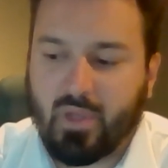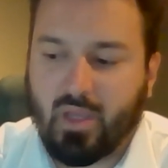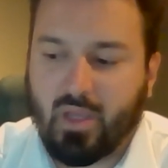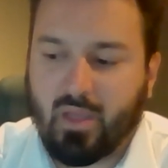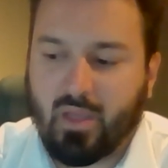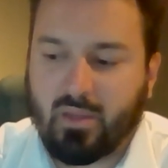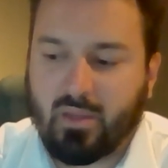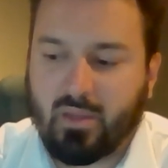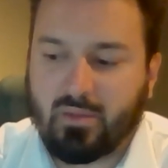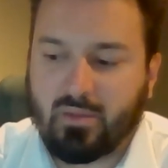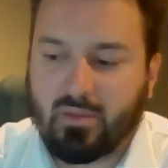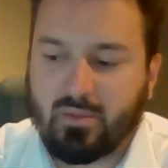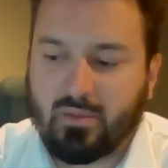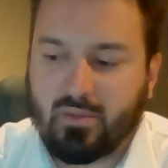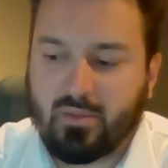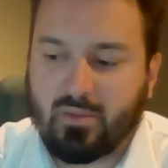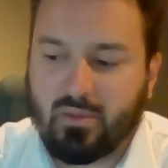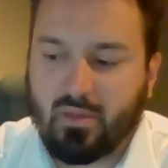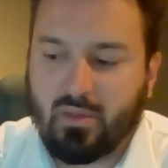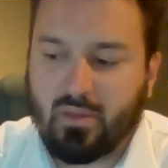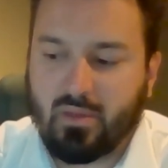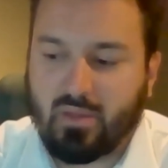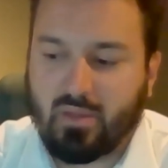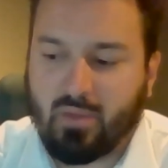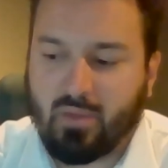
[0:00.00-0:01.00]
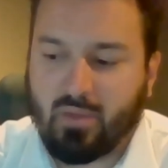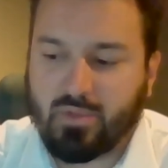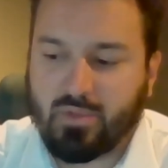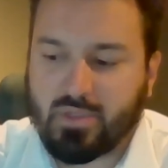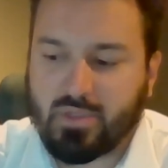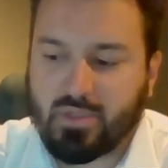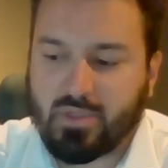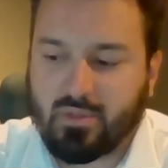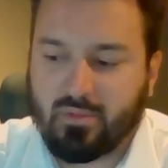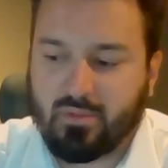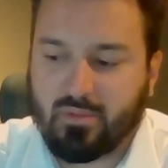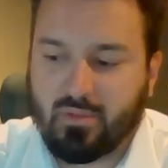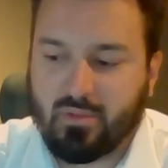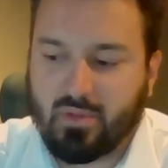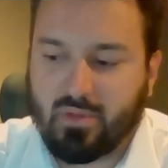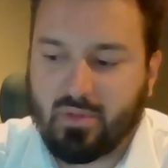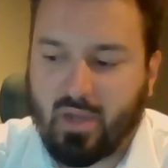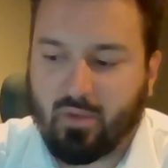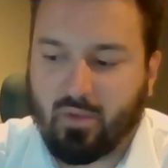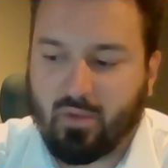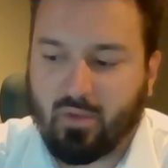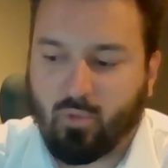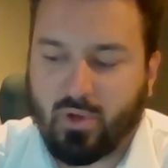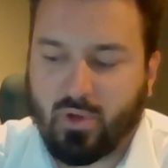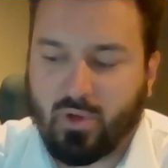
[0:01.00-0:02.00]
And that was
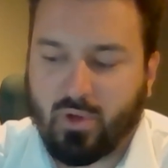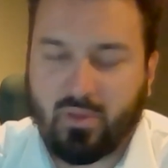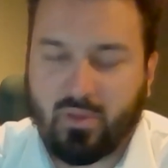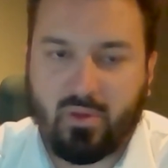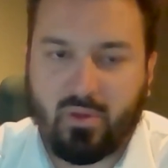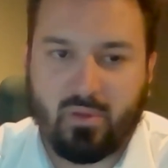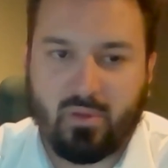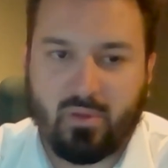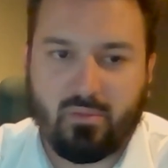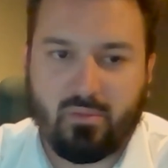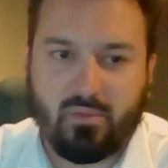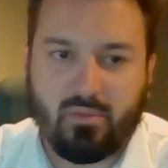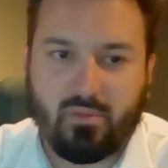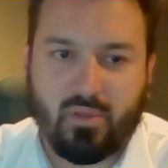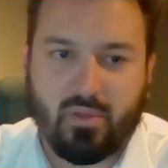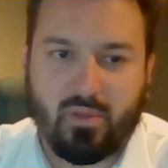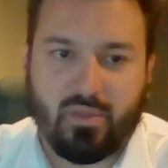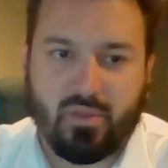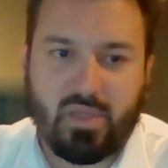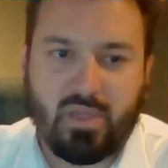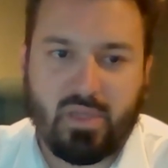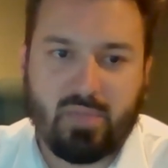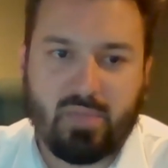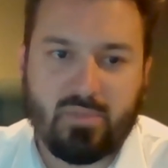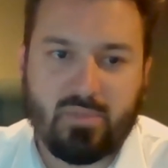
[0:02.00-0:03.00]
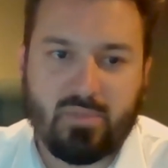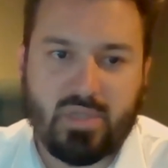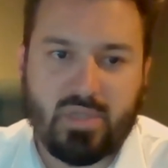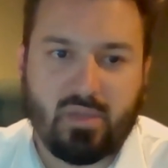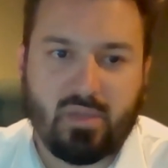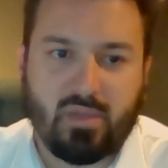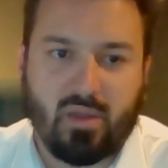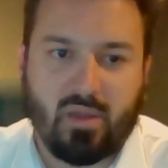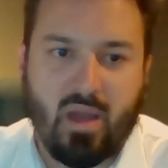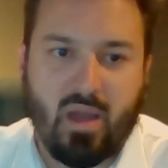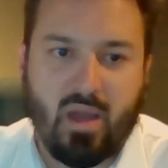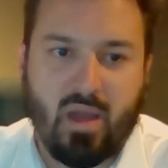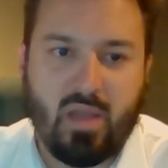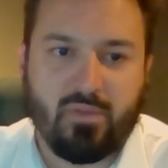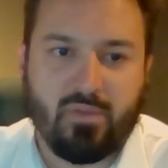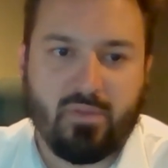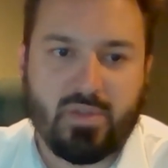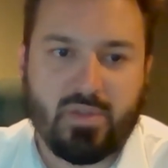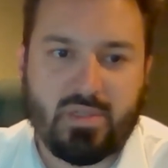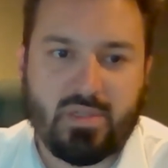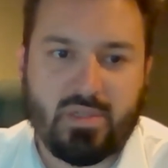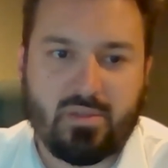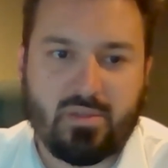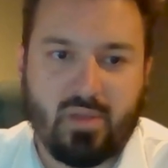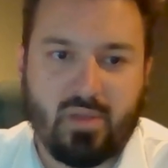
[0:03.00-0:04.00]
kind of one of the themes in life,
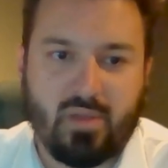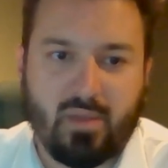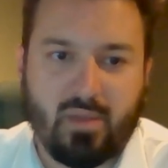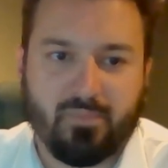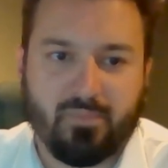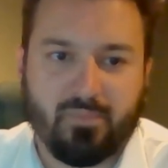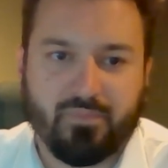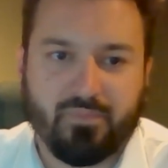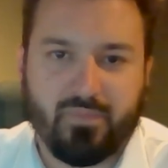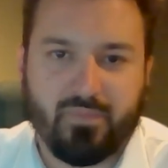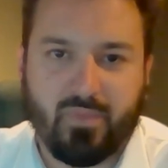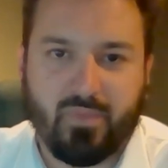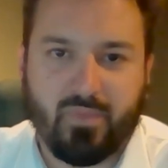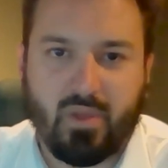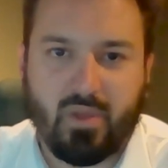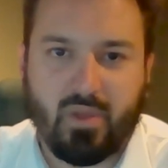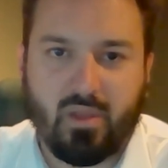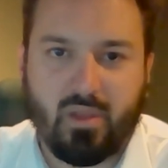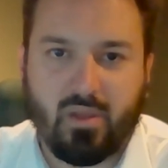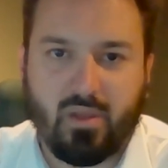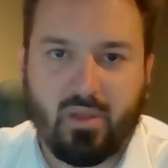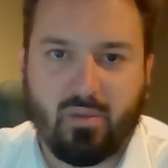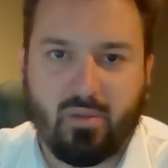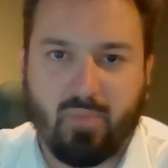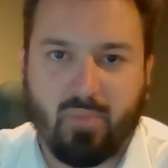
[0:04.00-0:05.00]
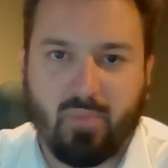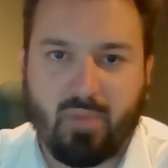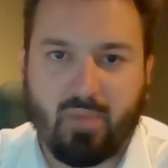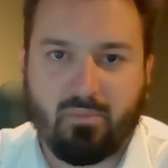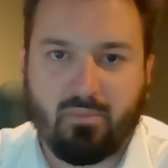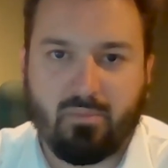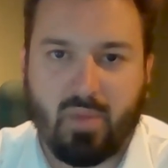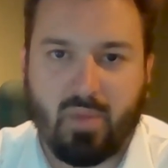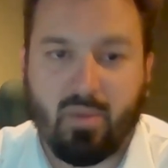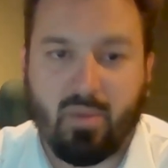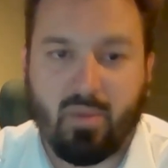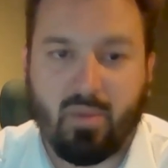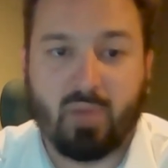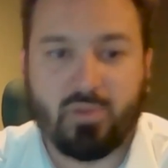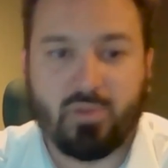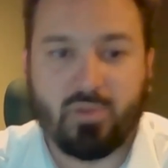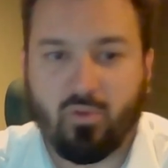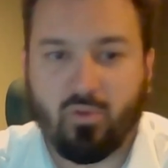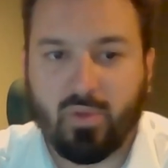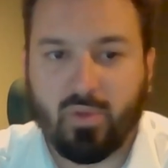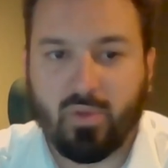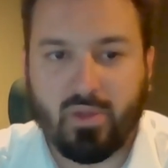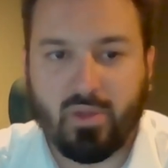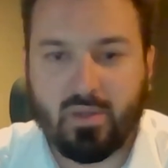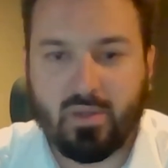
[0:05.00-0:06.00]
is that, my mom
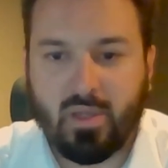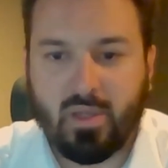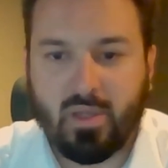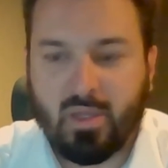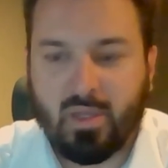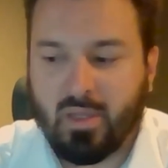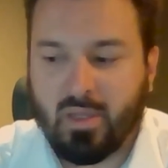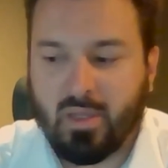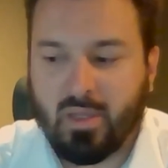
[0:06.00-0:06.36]
told me that,